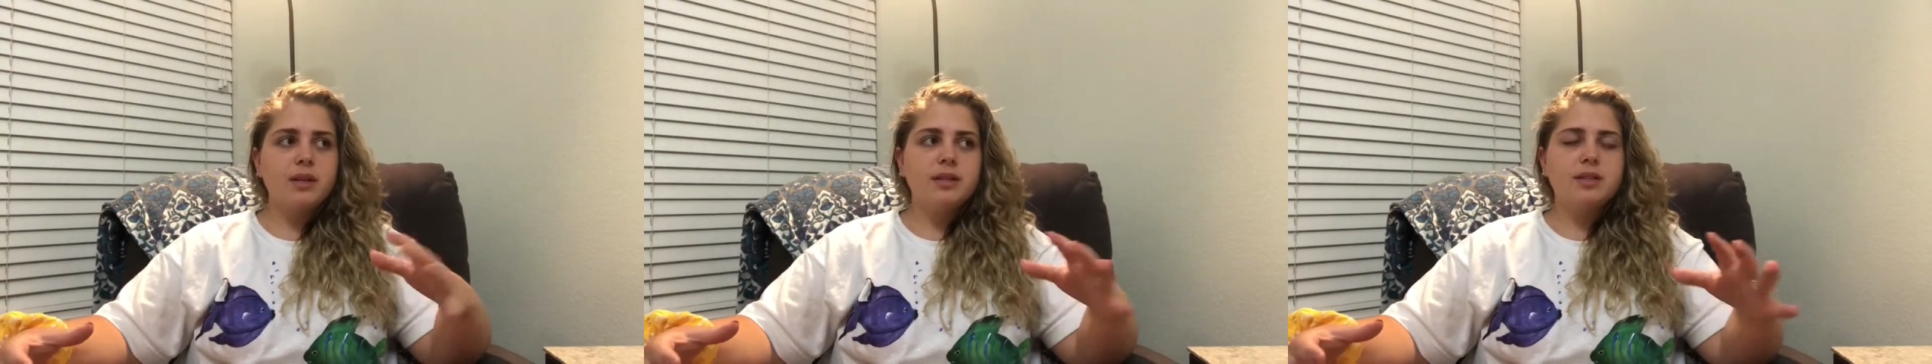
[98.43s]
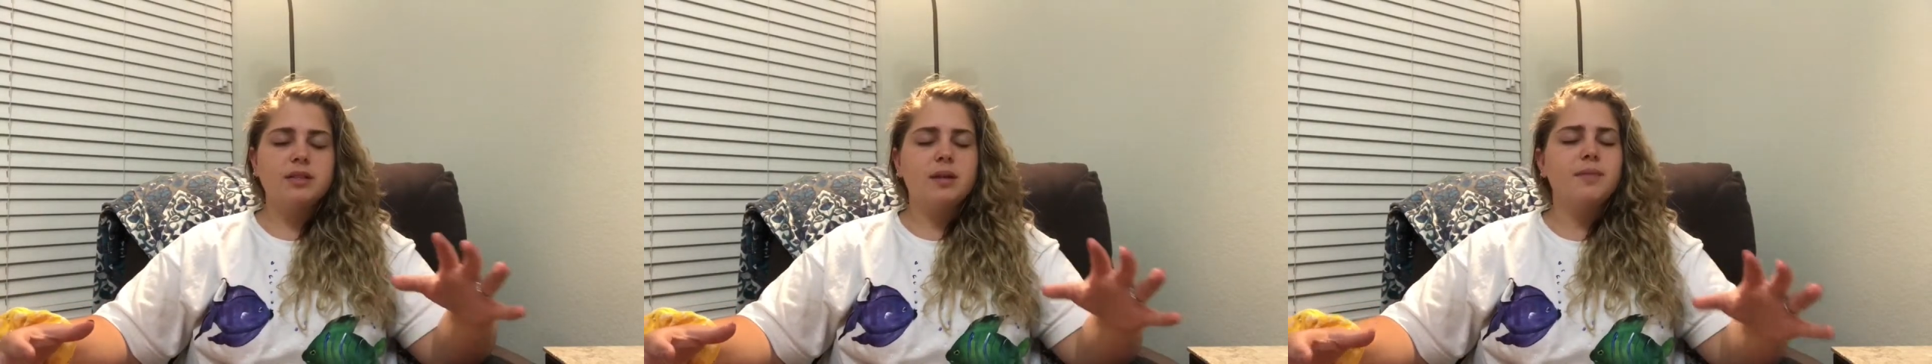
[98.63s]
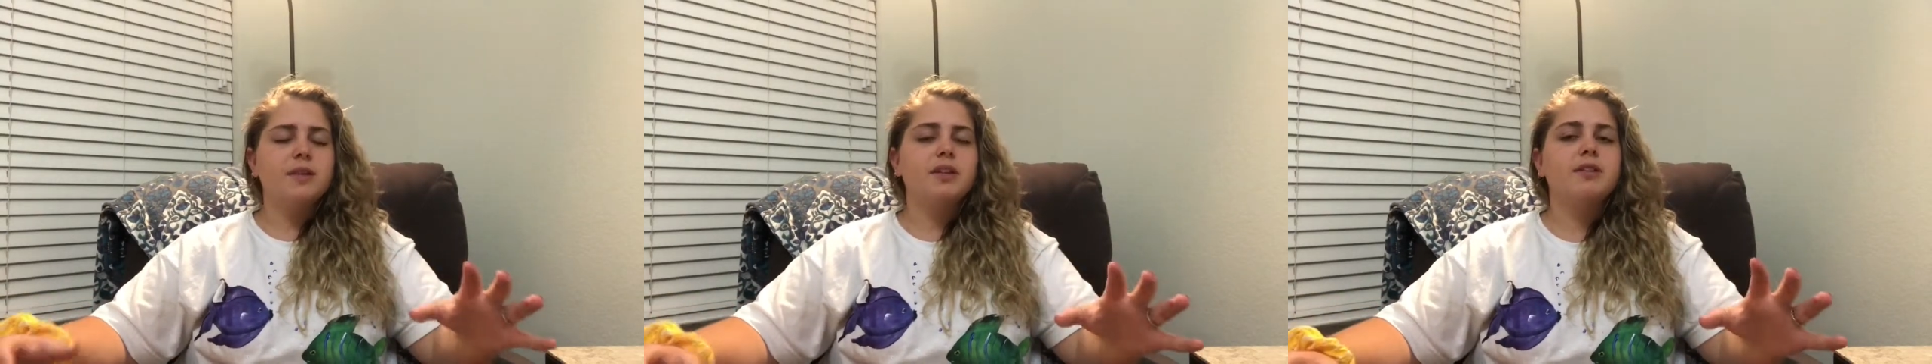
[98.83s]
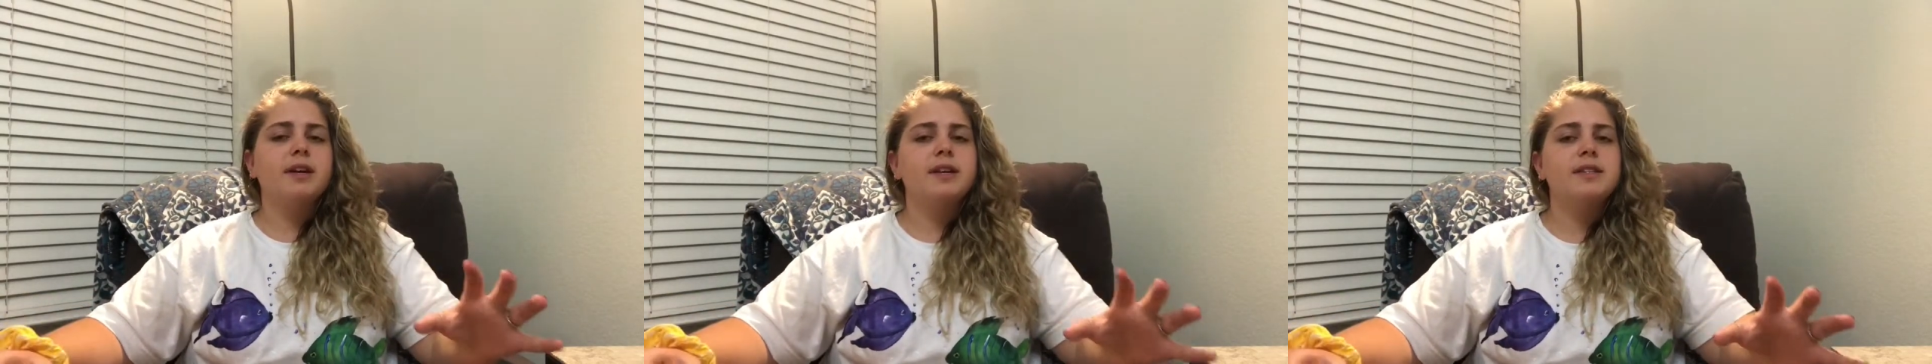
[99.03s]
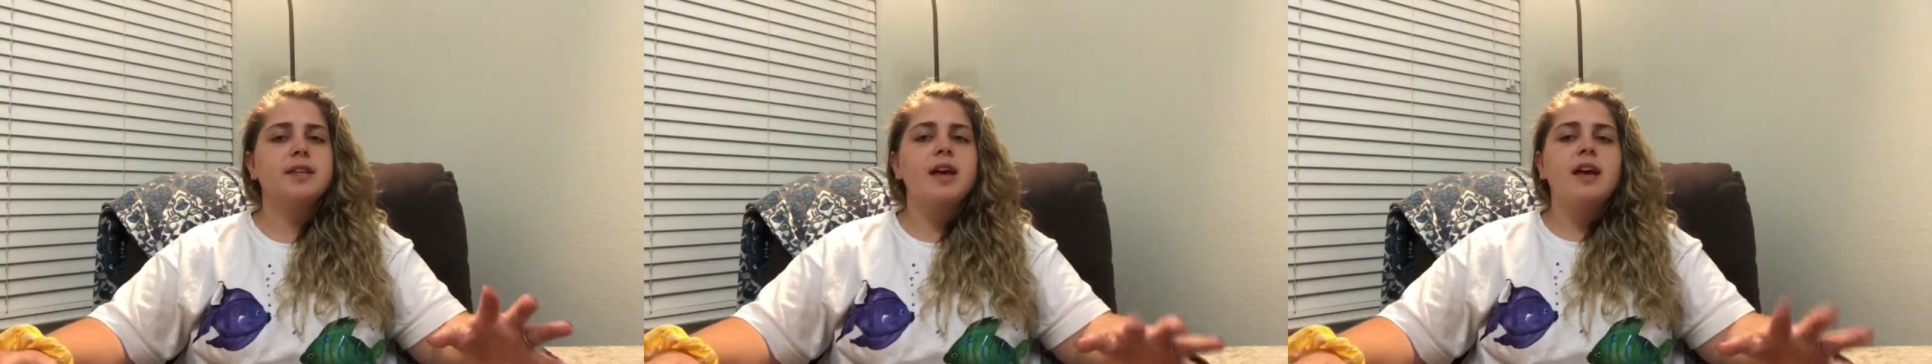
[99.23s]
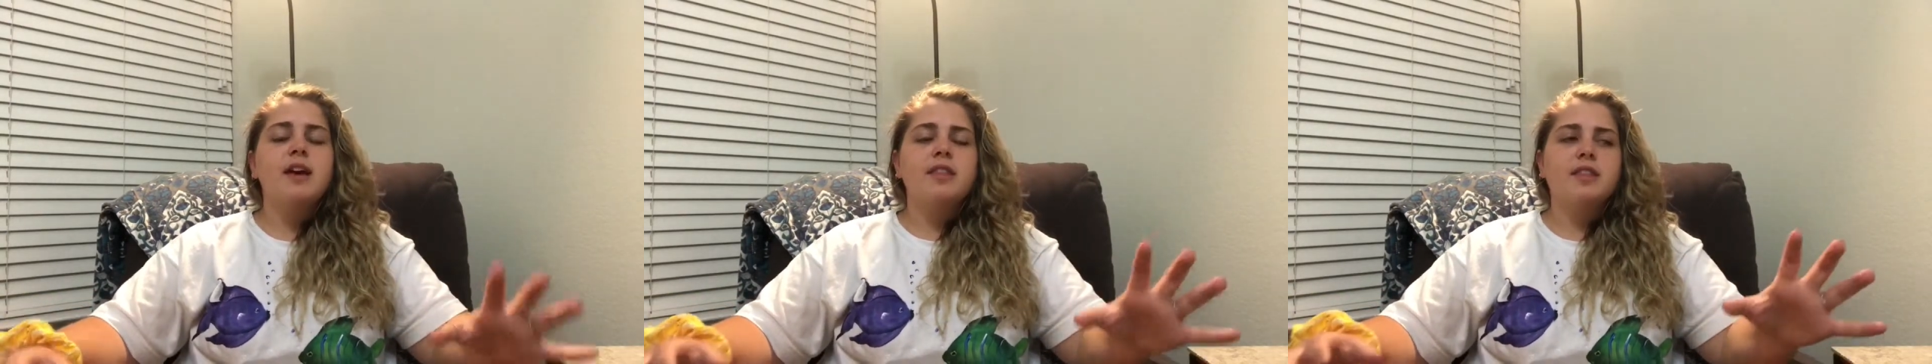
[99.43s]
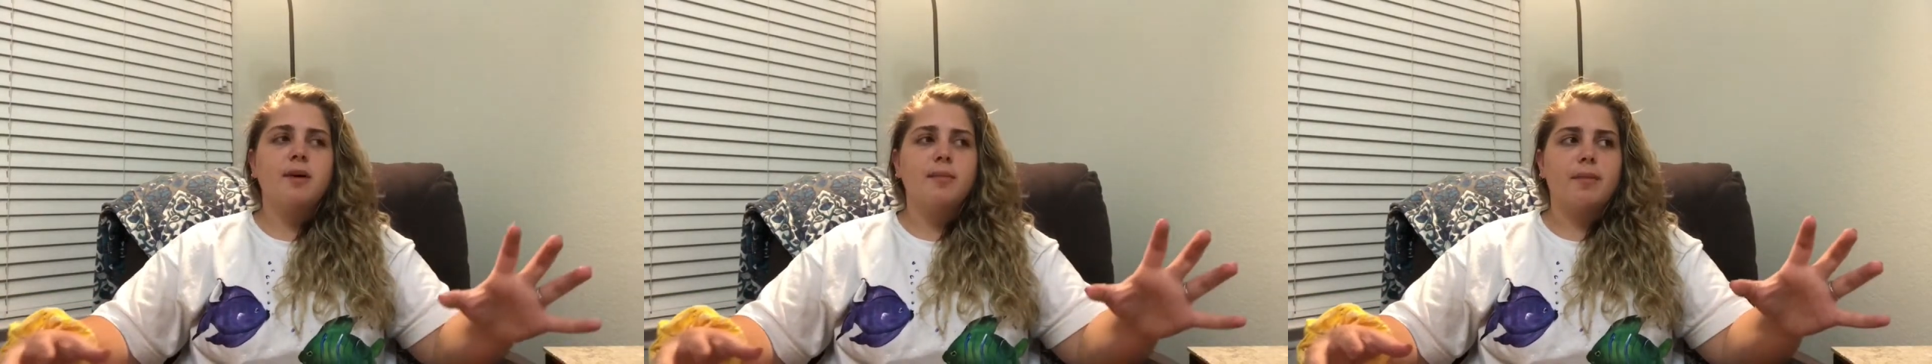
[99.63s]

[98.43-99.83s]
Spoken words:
some theorize that